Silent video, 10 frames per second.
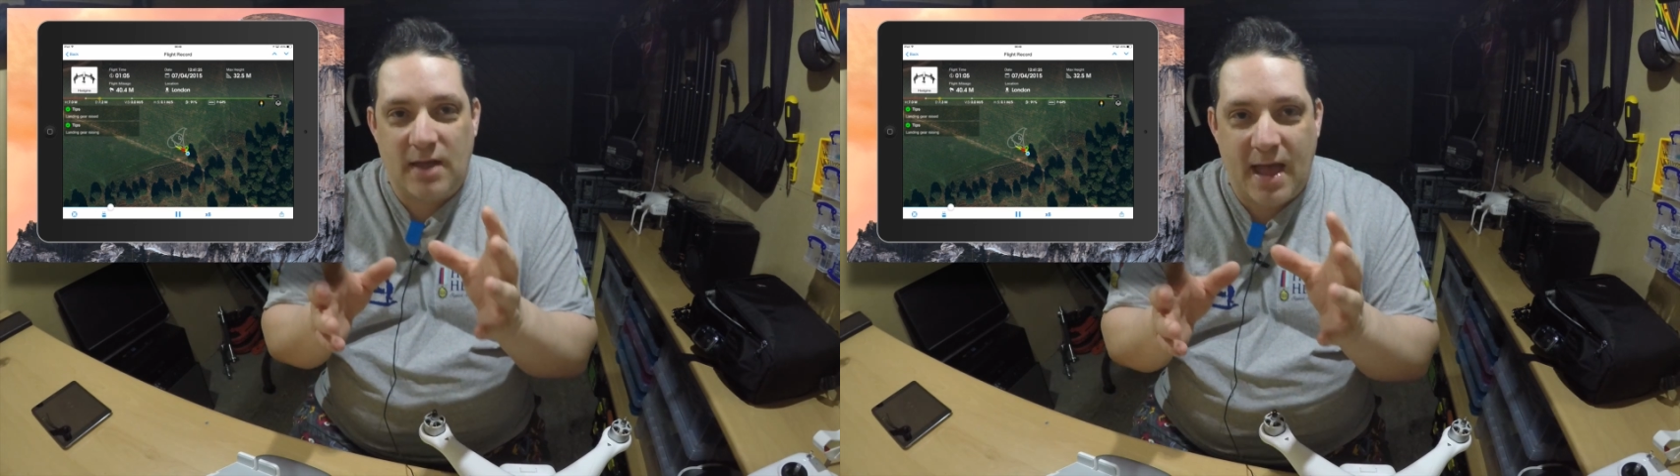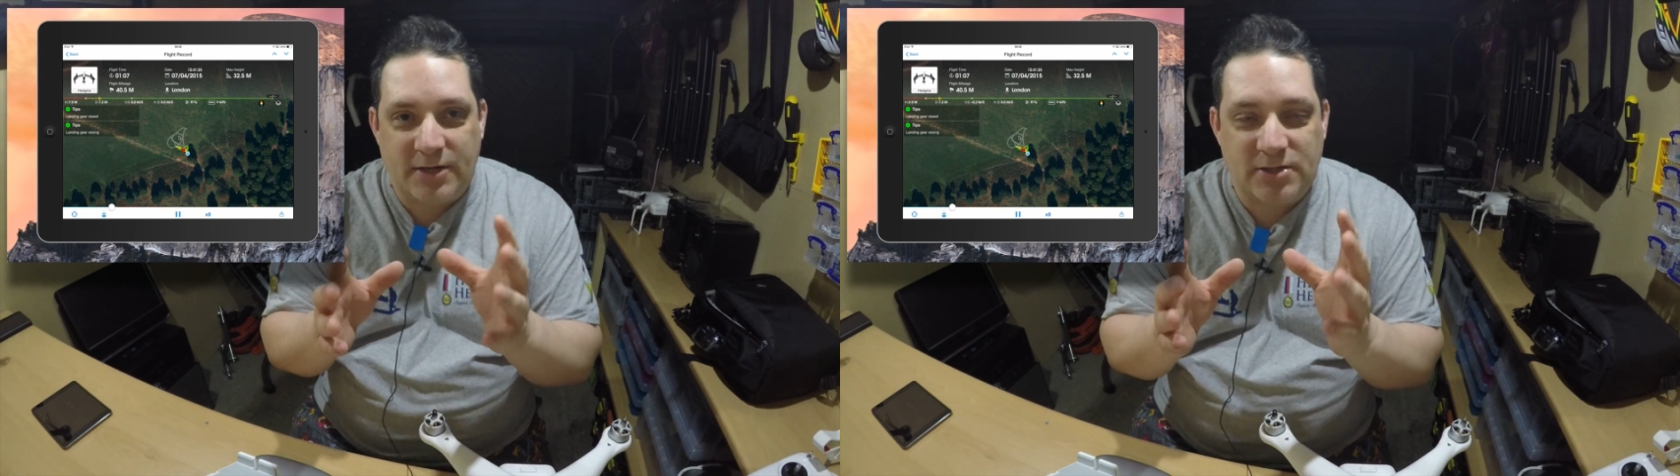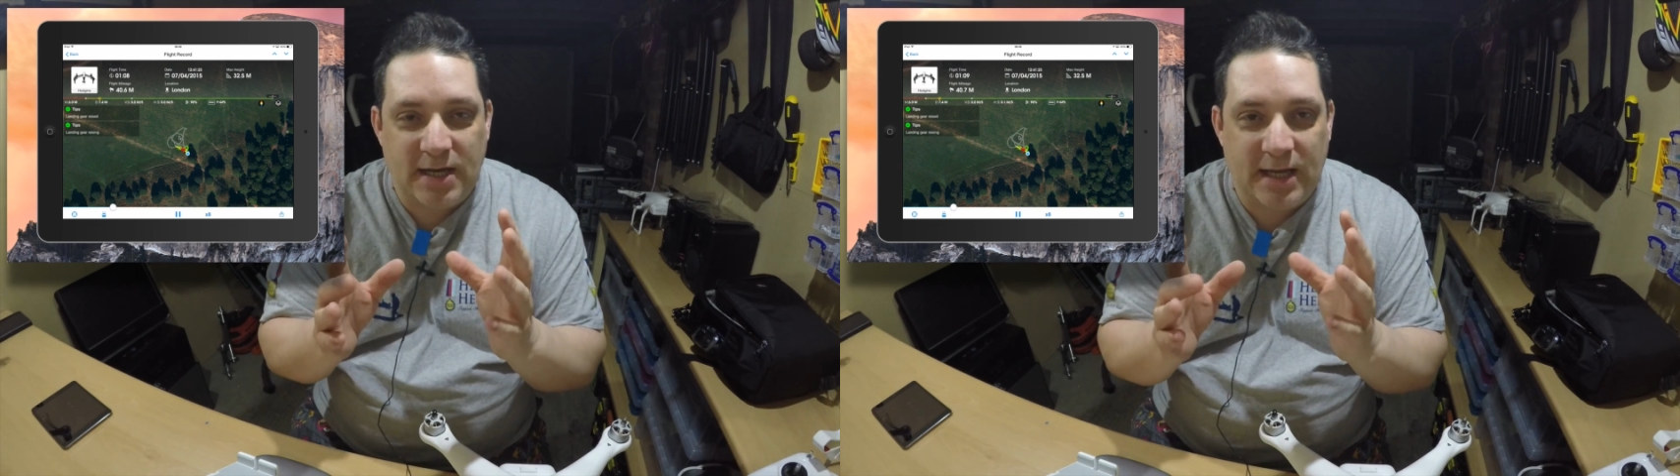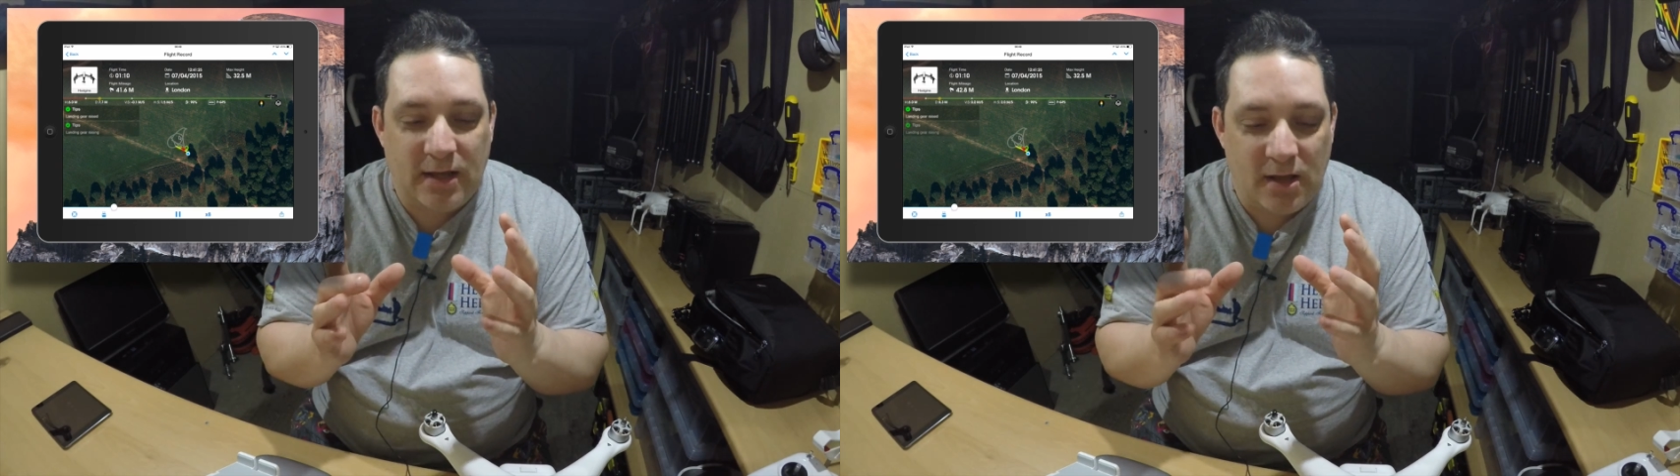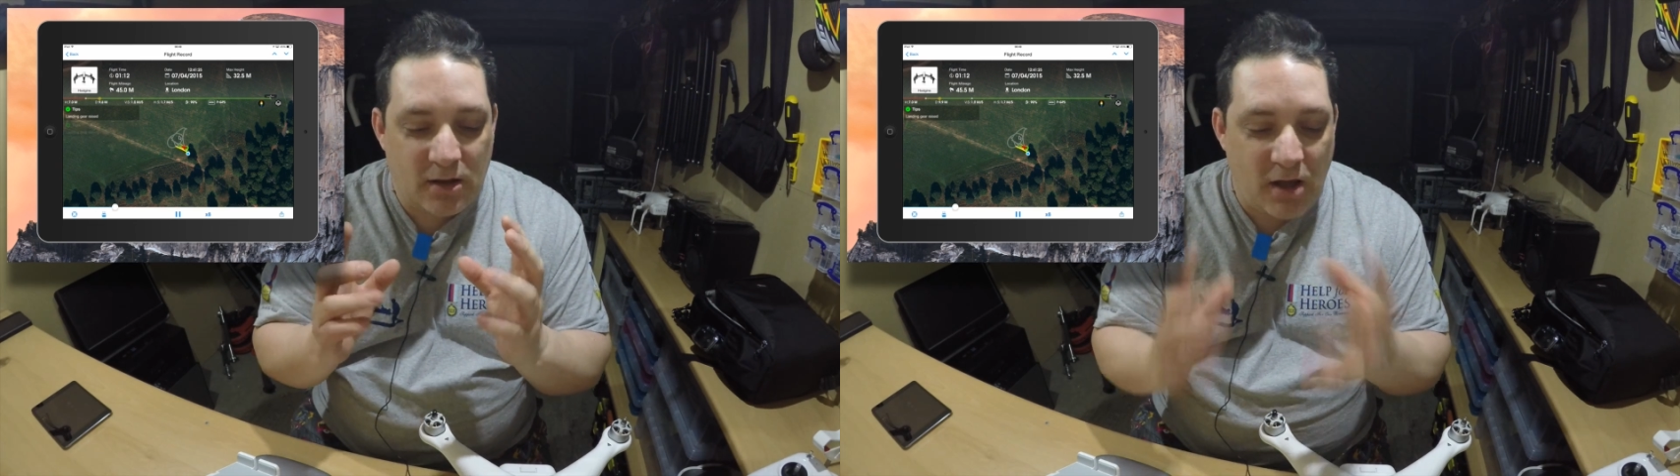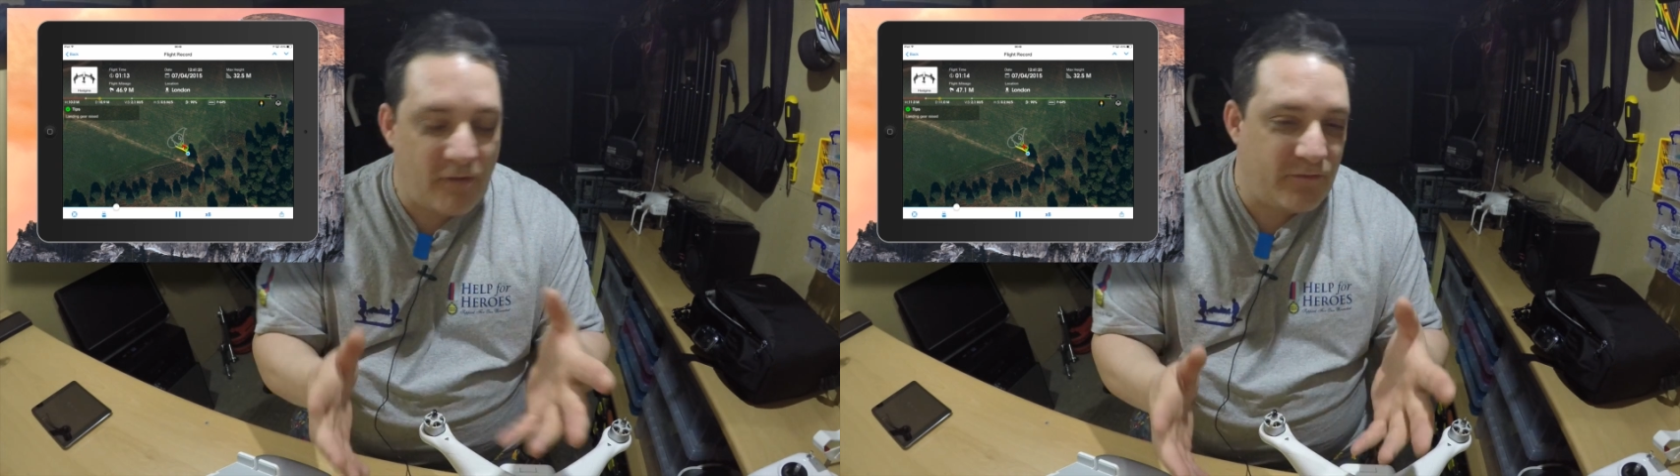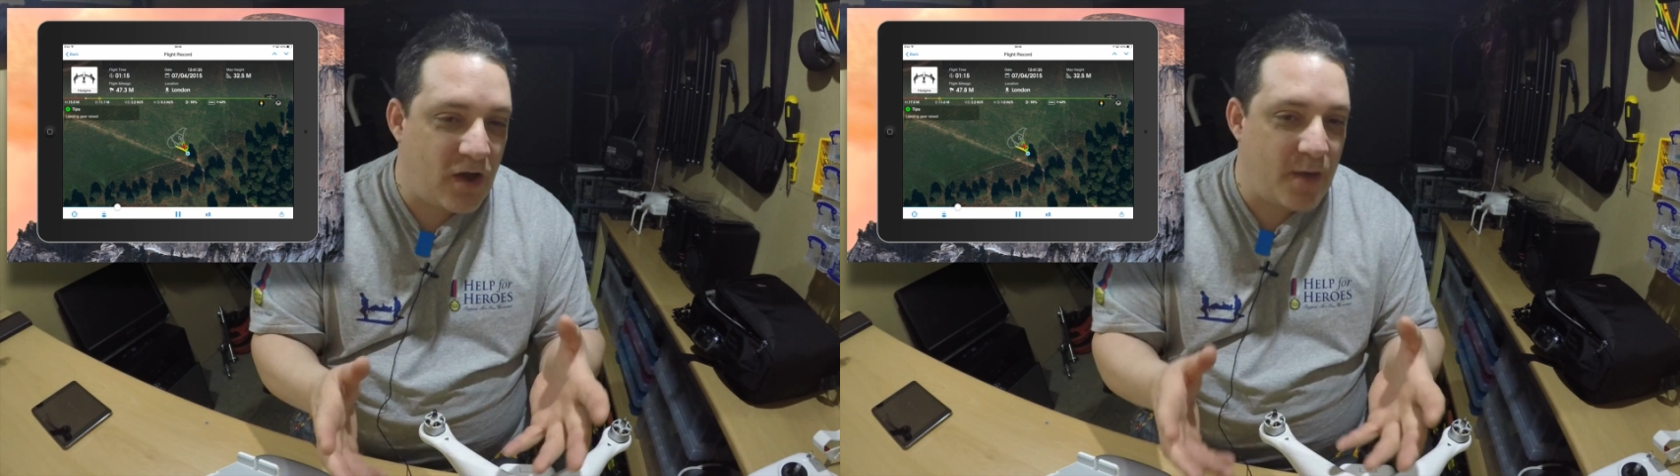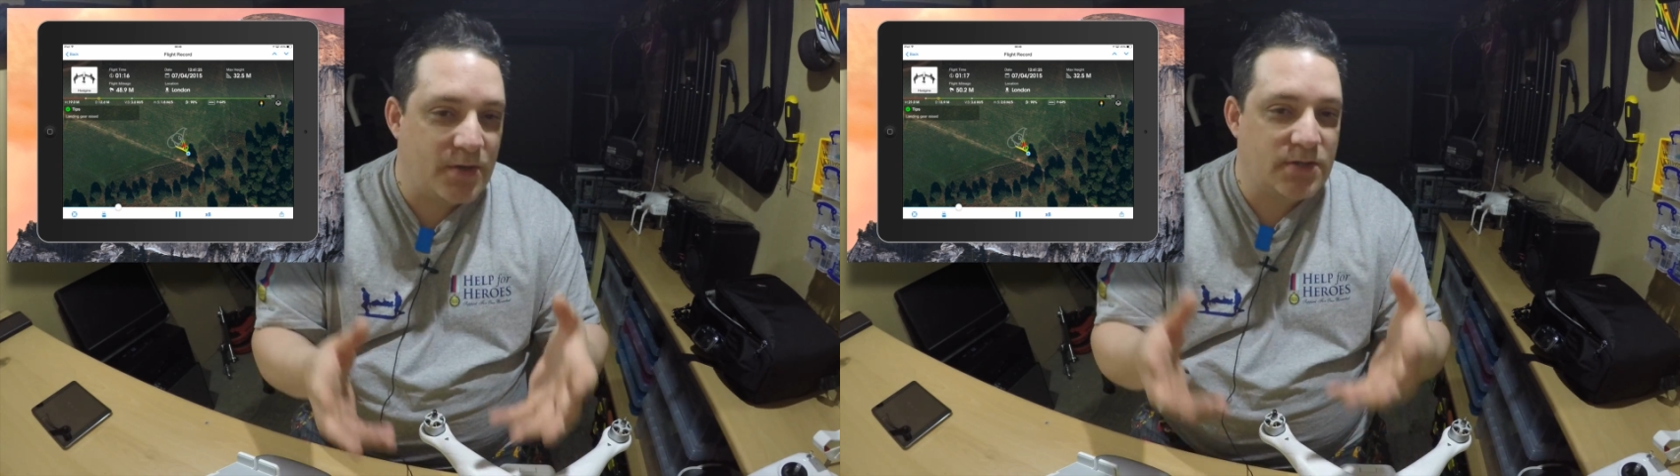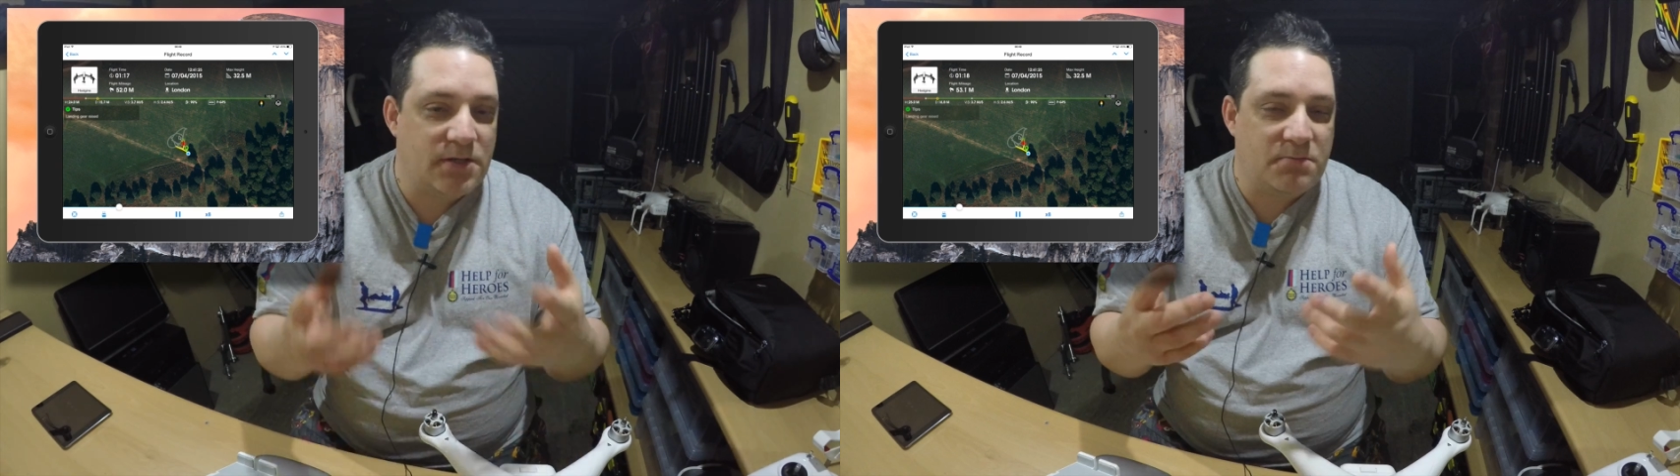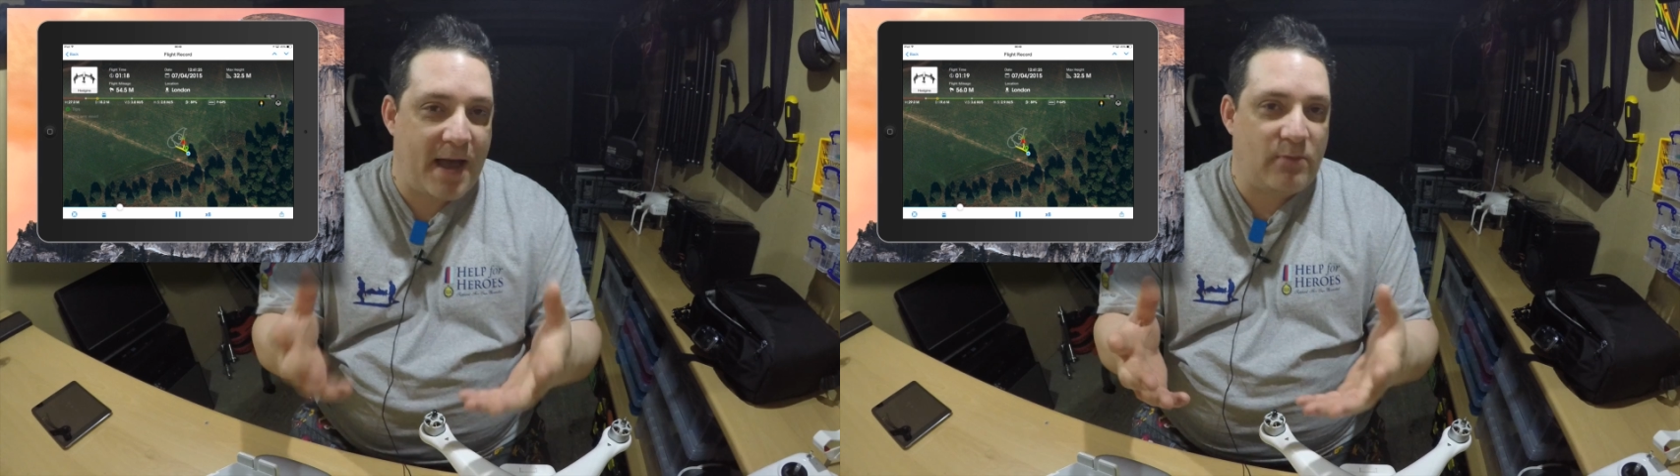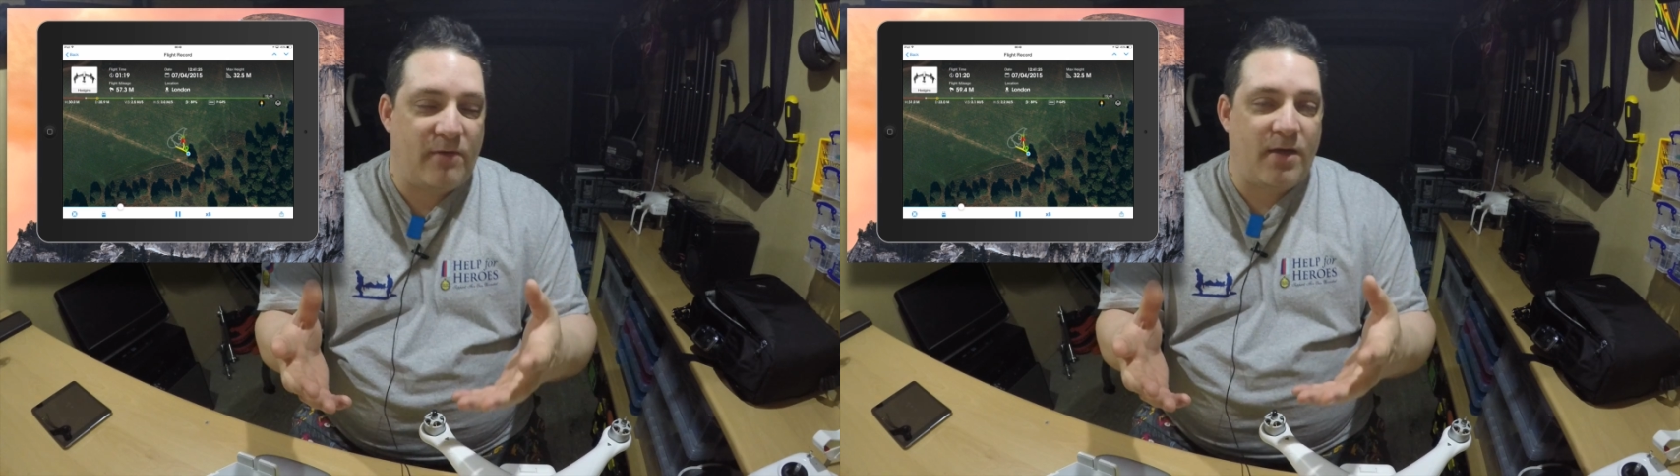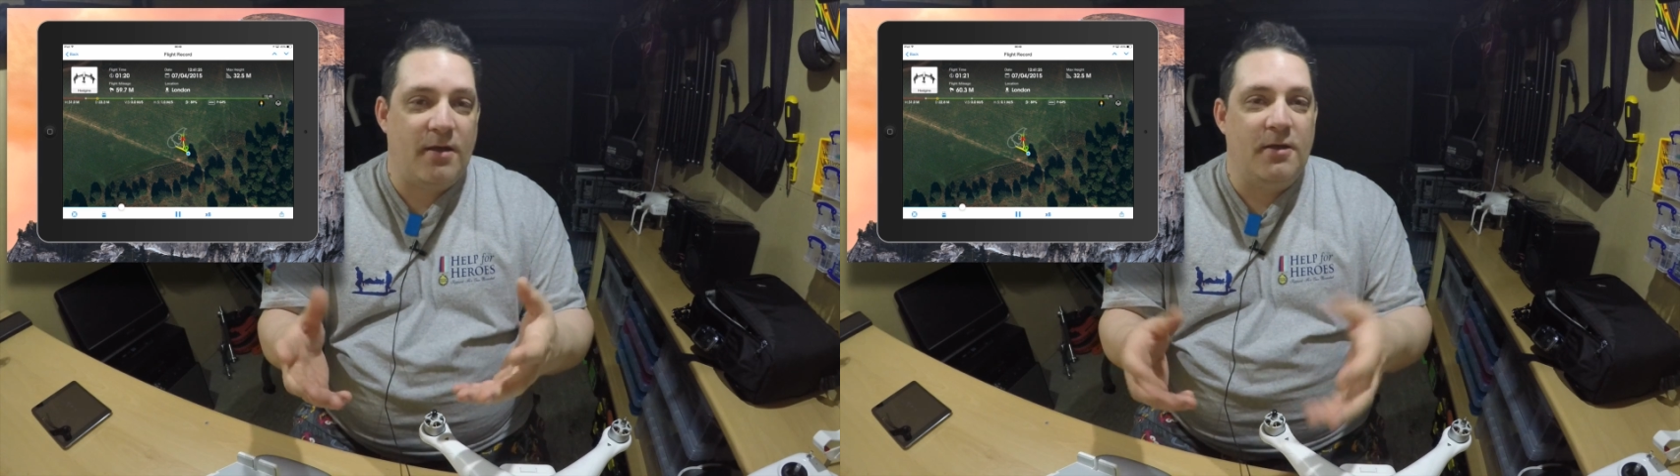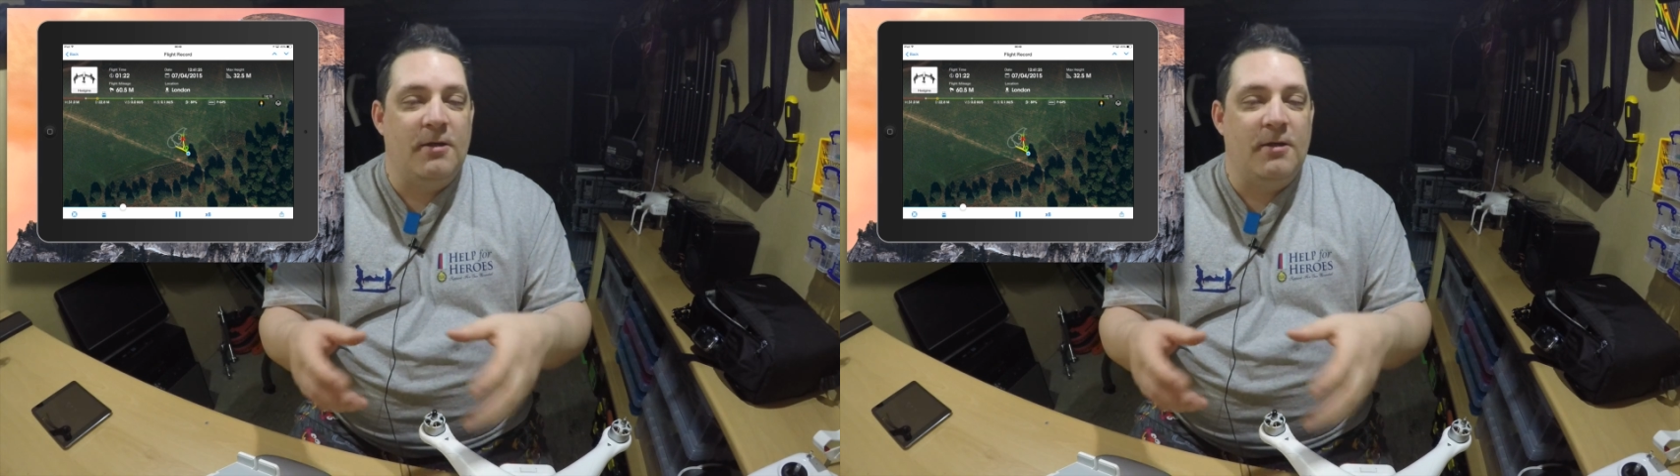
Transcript: actually can't fly because it's bad weather,